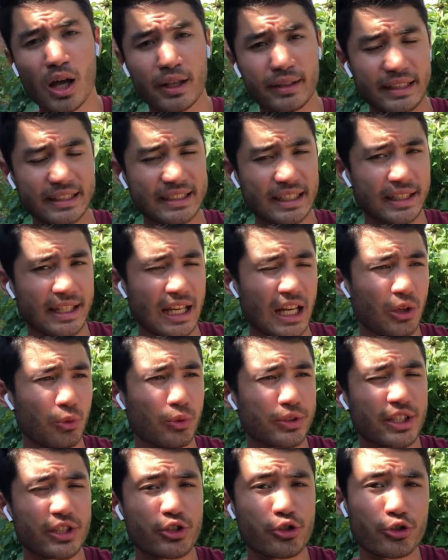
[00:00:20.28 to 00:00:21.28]
This account
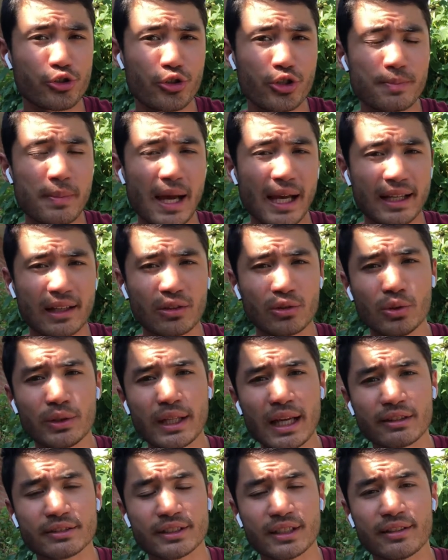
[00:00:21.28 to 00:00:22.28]
was introduced back in
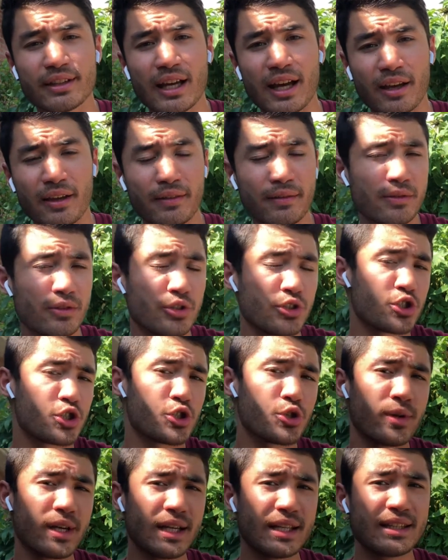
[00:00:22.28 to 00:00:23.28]
2009
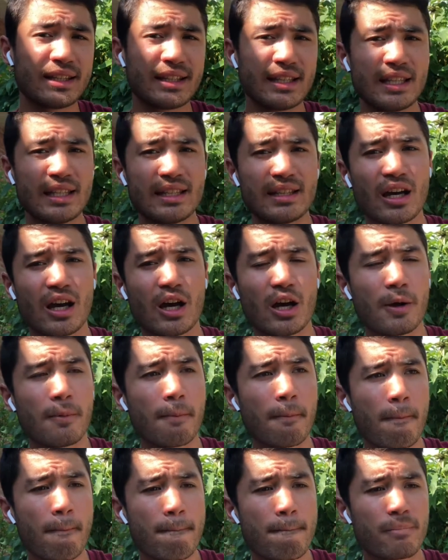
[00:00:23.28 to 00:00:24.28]
during the
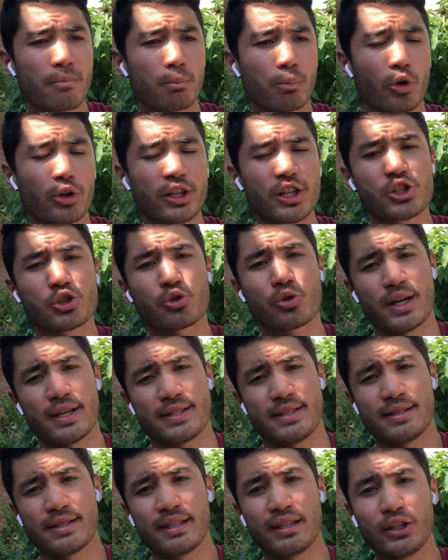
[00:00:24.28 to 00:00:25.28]
mortgage
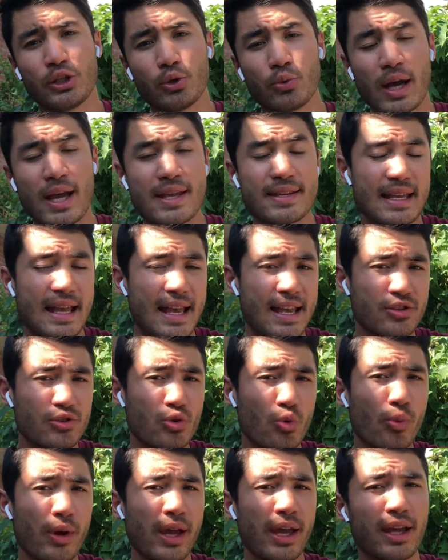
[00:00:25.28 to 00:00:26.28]
crisis in the US as a
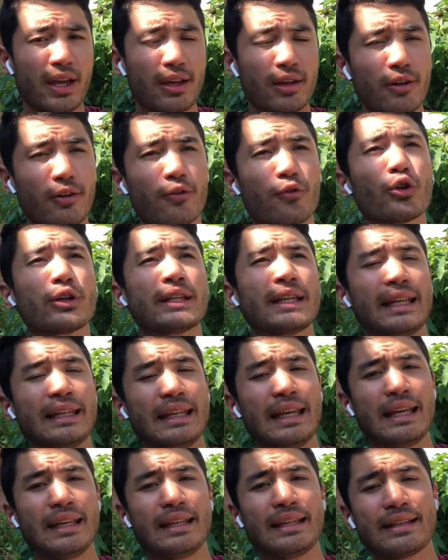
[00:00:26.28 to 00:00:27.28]
way for
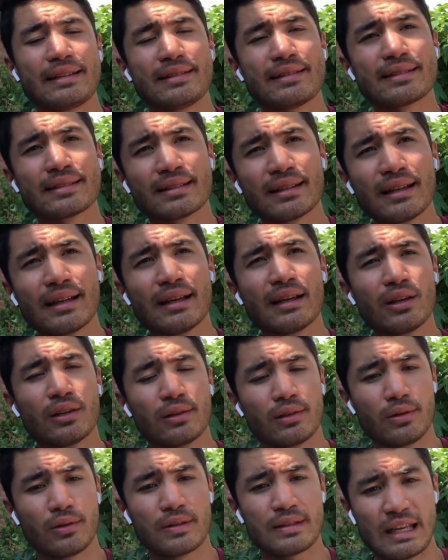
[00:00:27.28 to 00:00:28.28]
Canadians
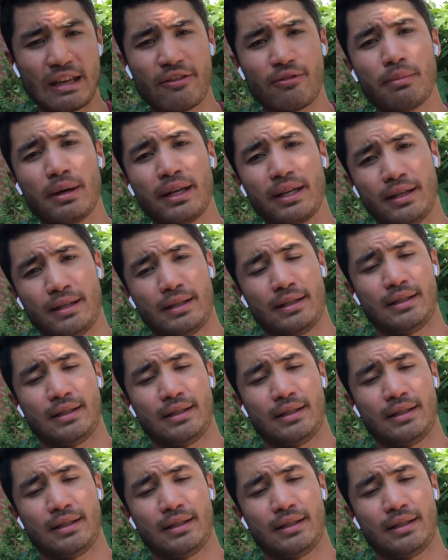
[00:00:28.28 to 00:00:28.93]
to save money.